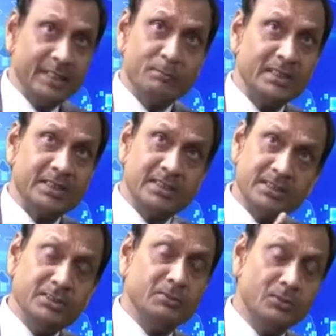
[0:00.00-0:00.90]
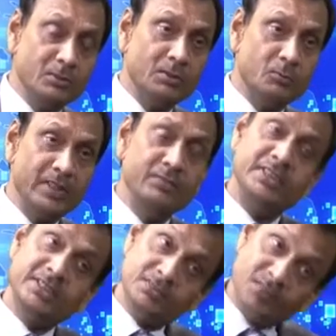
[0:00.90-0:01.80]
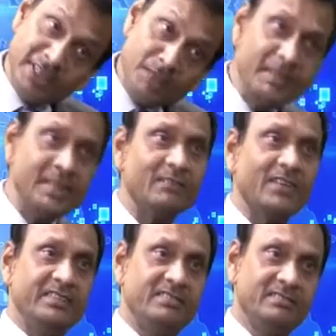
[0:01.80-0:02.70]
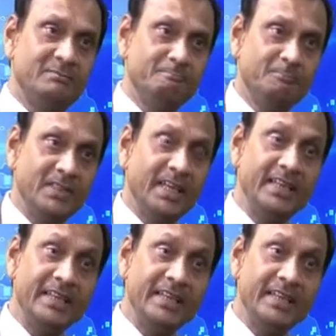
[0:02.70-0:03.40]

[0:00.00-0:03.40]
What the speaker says: but it is, you know, when it is a fundamental right and